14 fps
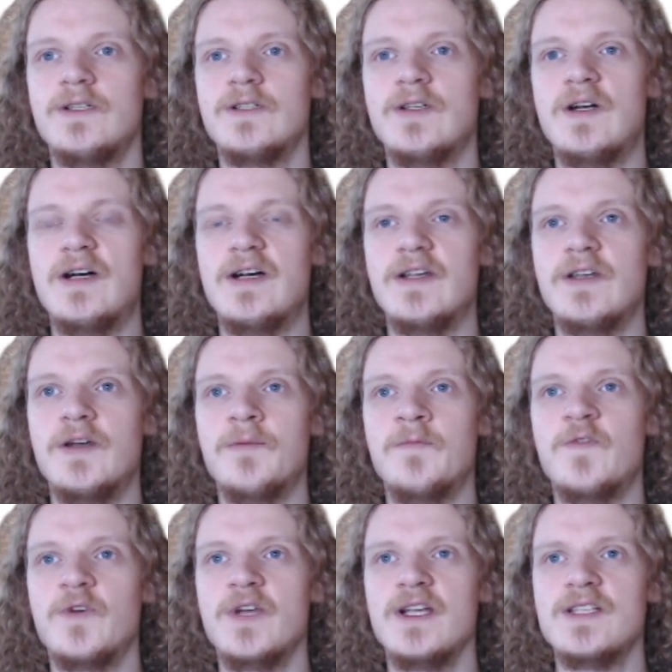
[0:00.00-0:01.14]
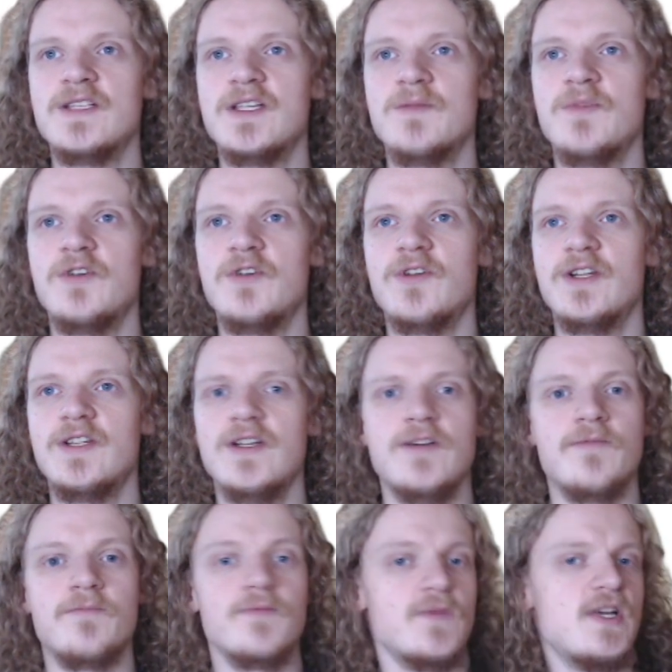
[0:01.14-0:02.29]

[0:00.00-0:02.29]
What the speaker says: that I am forgetting about right now.